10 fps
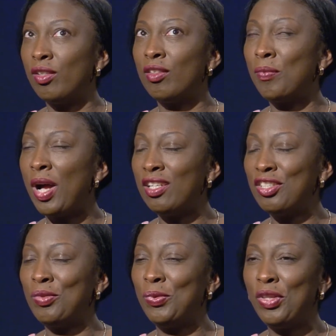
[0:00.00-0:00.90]
in
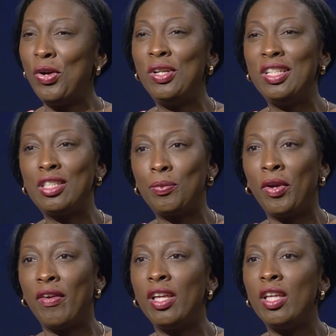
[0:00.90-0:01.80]
partnership with the Holy
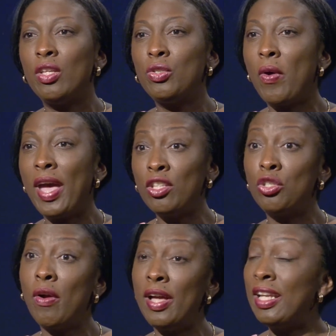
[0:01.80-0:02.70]
Spirit. So
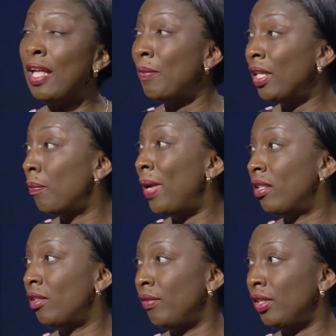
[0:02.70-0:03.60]
enjoy it and make the
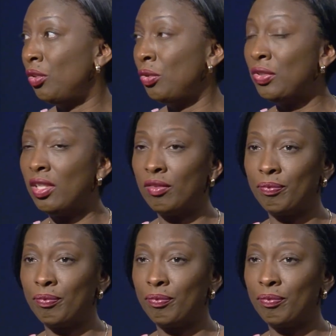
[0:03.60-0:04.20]
best of it. Use it.